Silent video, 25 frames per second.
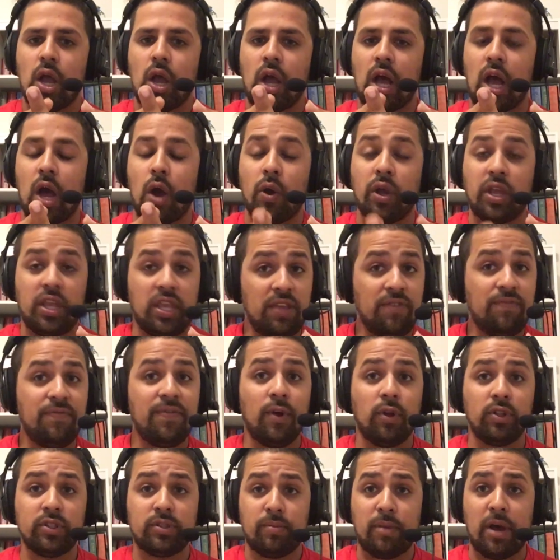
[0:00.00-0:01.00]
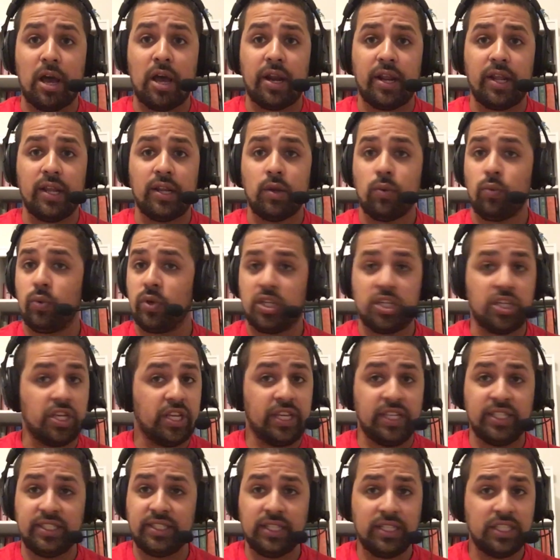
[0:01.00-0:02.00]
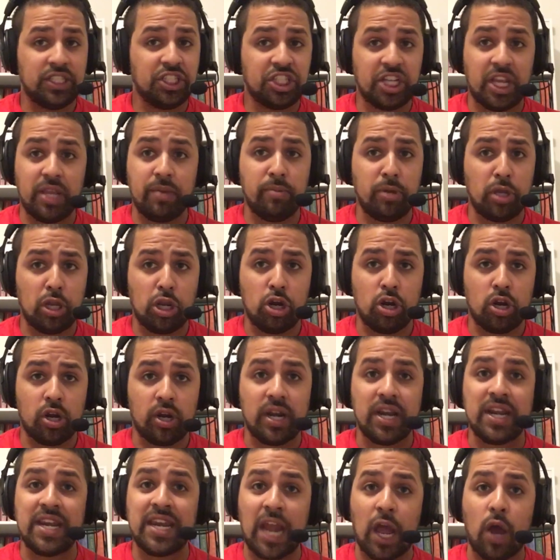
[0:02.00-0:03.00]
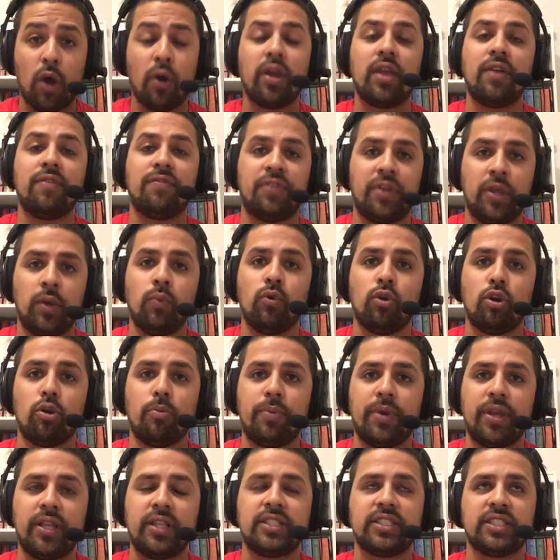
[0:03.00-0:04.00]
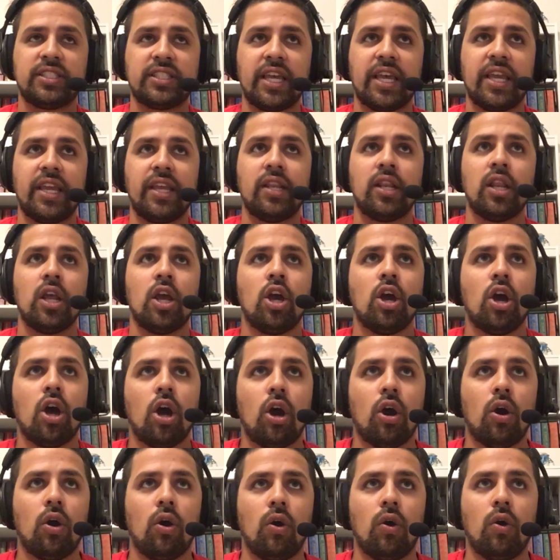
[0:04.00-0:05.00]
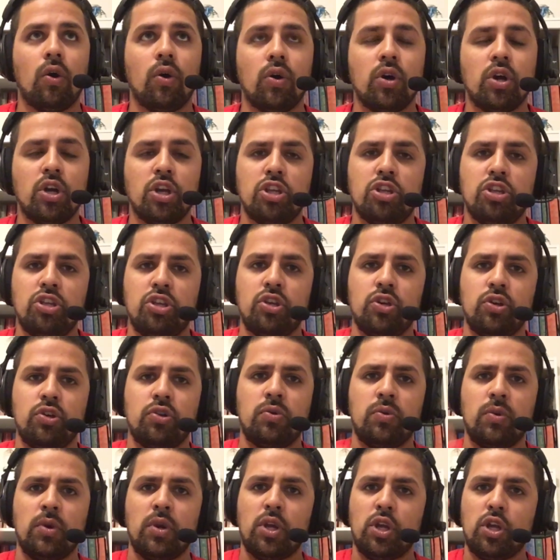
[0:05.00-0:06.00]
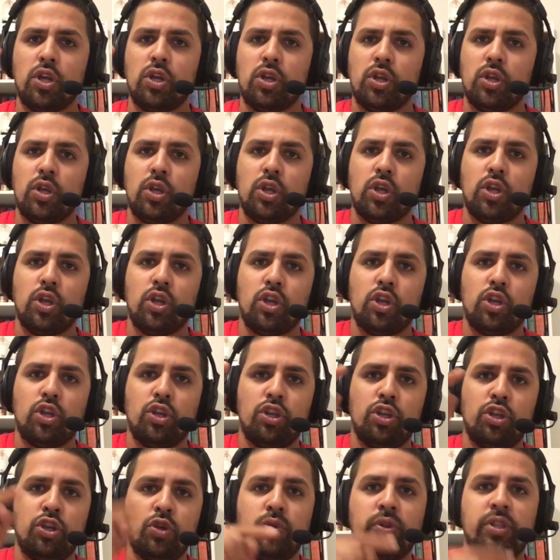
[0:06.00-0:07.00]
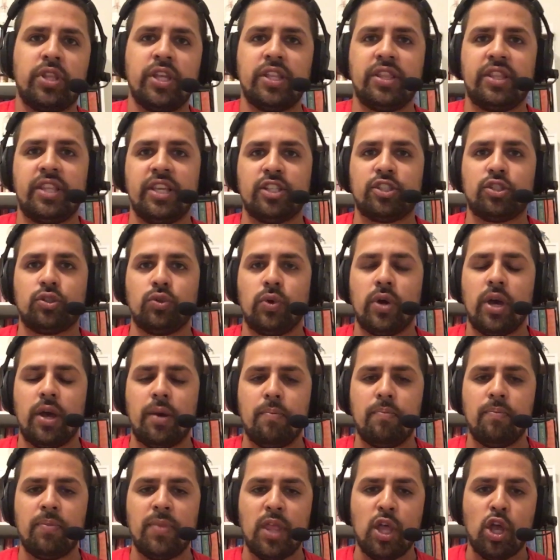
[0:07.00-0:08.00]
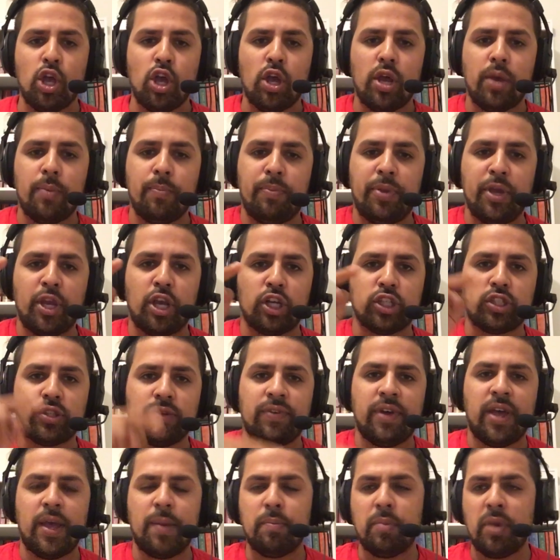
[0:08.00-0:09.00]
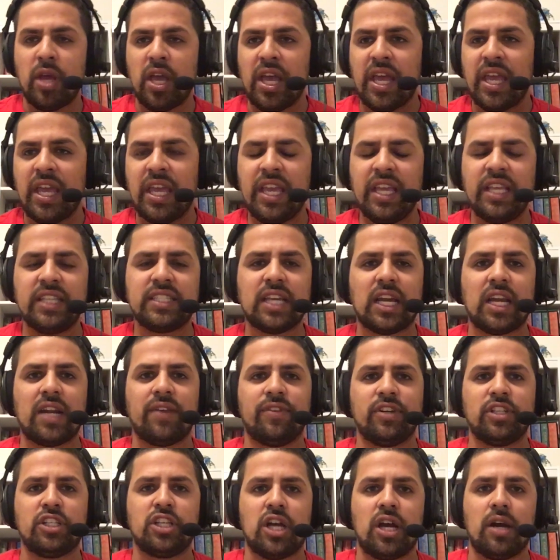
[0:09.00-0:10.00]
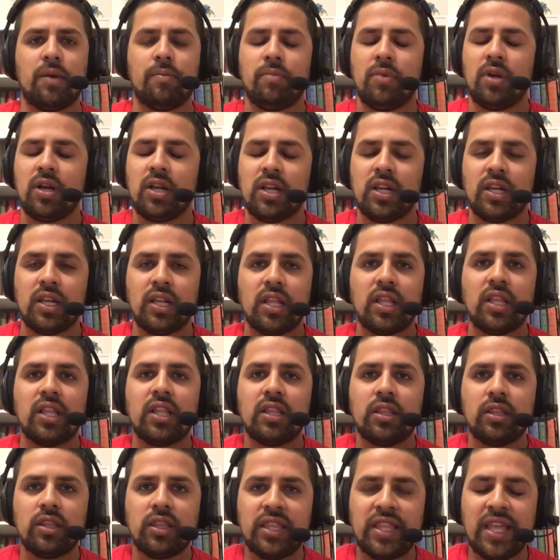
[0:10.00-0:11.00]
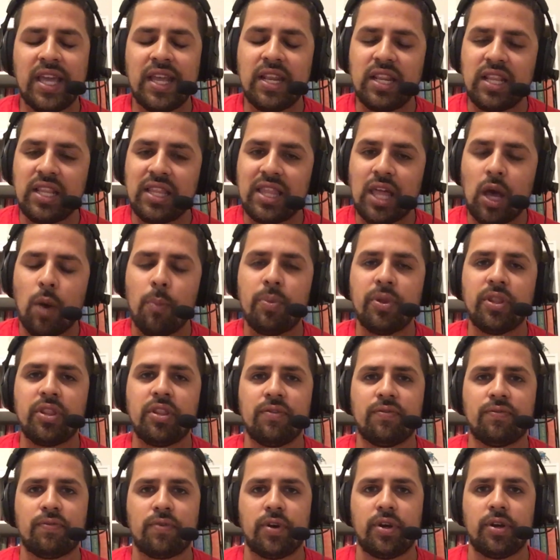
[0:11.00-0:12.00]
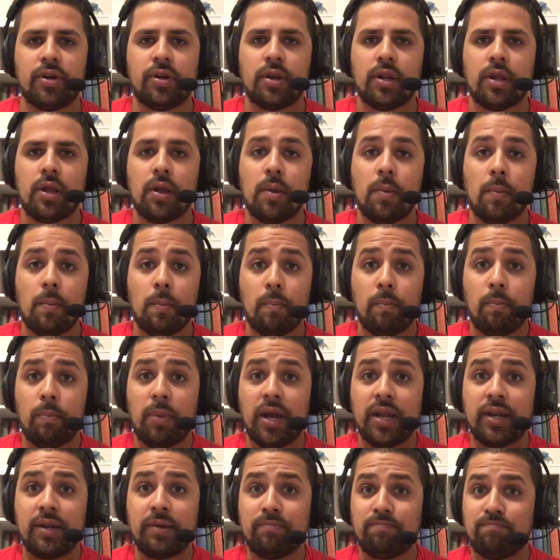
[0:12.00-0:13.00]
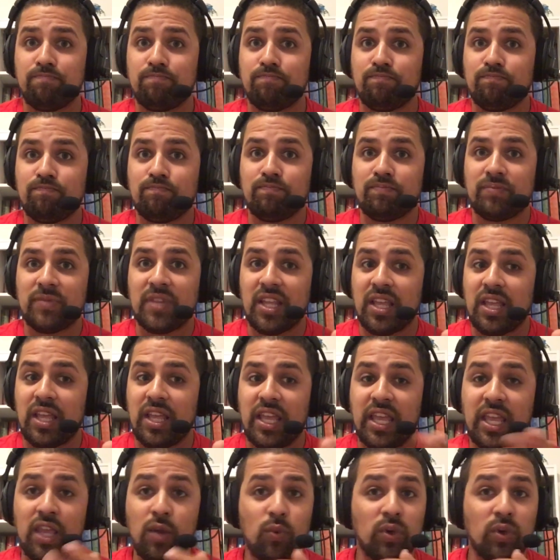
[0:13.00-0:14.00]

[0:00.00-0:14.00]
how he felt about it, which isn't shaming her. Now, if he would have been saying, "Oh, you you did this to him because of him, he's out of a job," then that would be different. But he